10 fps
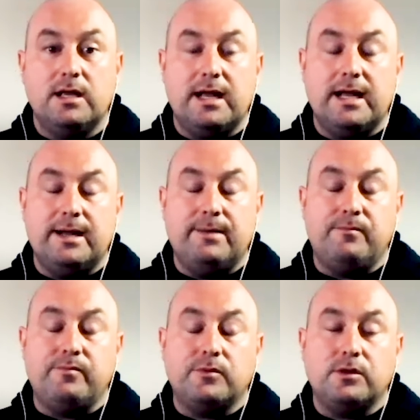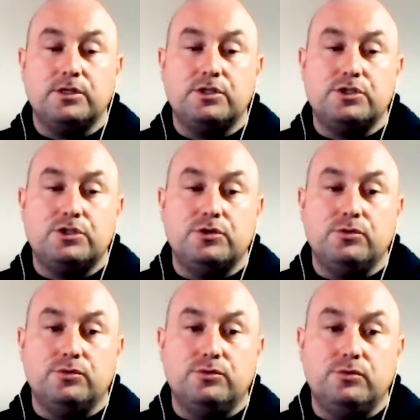
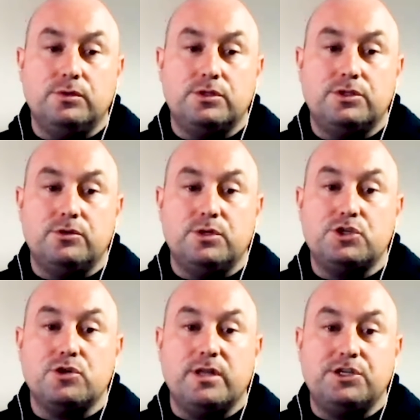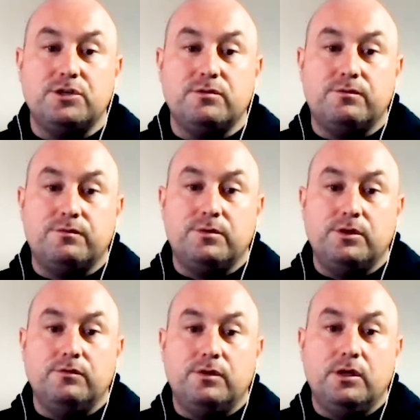to ensure that you
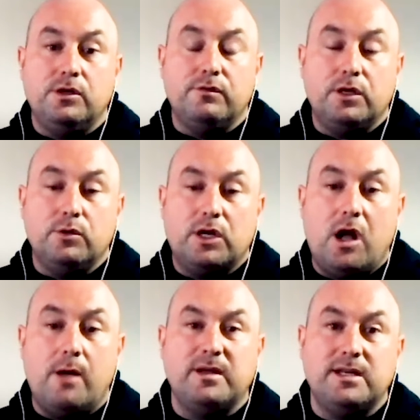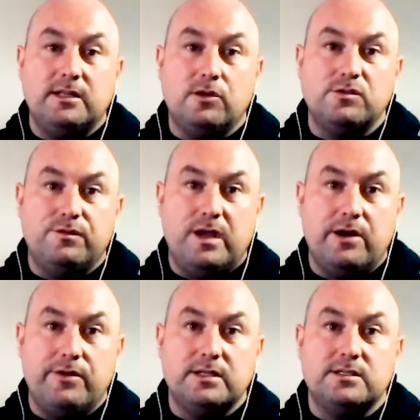accommodate those
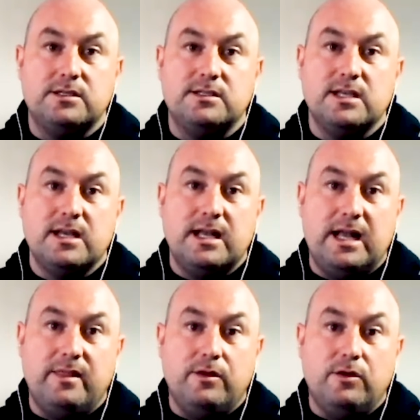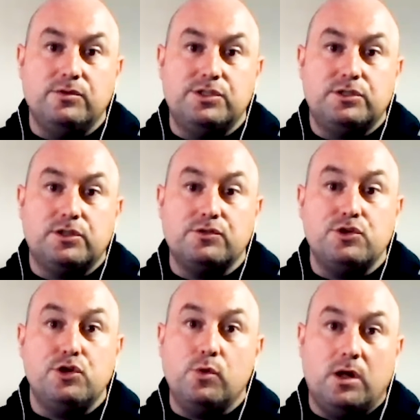variances and those
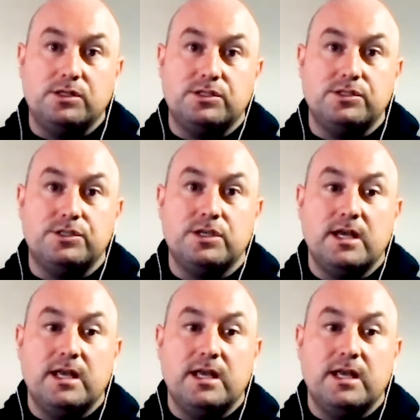nuances.